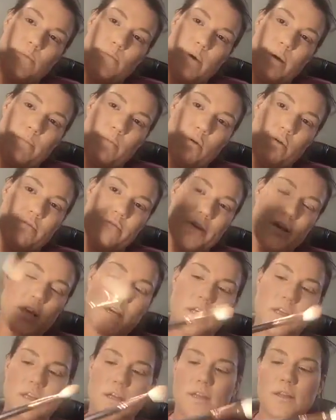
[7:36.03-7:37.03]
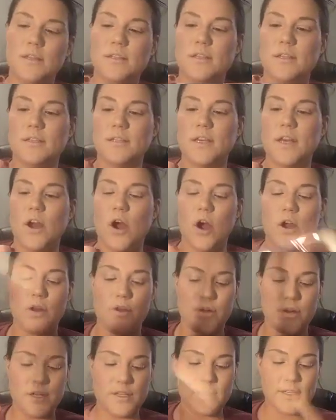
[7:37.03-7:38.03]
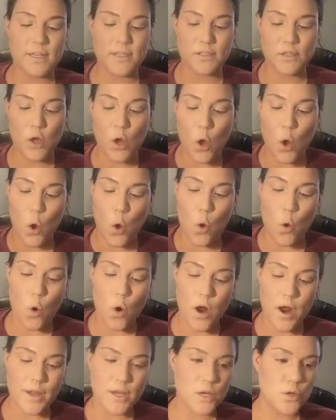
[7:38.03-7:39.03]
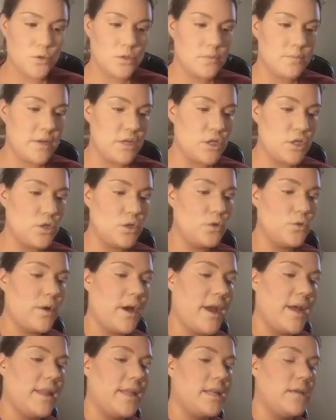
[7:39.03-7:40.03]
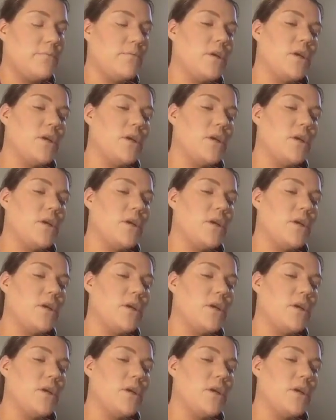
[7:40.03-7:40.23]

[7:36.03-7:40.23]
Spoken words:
by Morphe. This is the R36. Or I use my new highlighting